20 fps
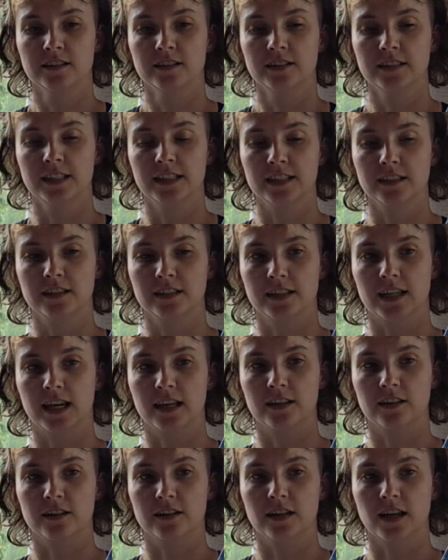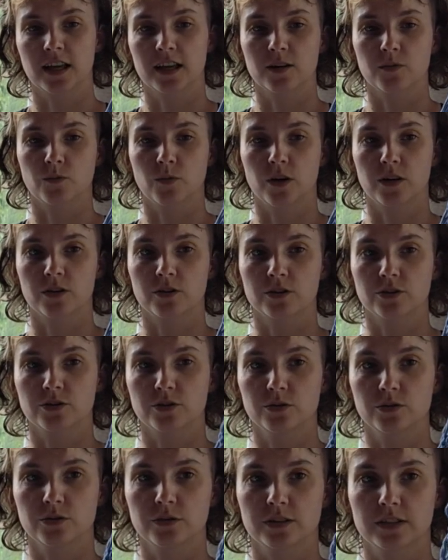knit together like 1 or
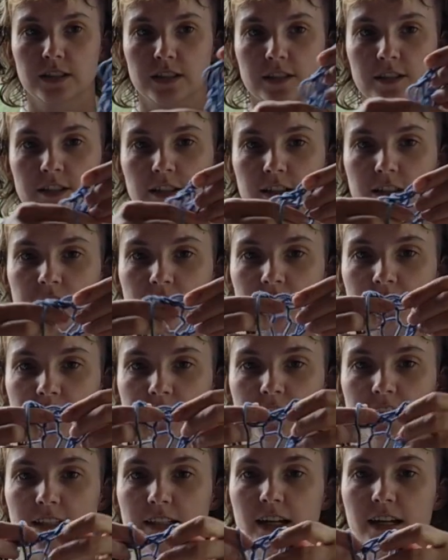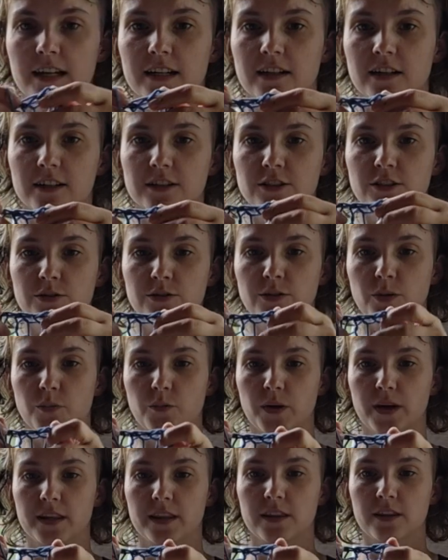2 stitches until I got to the
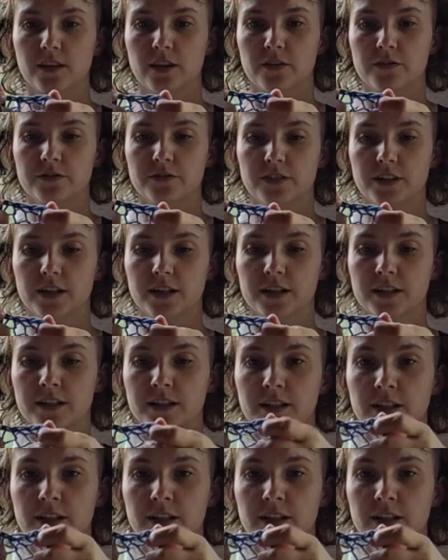width of the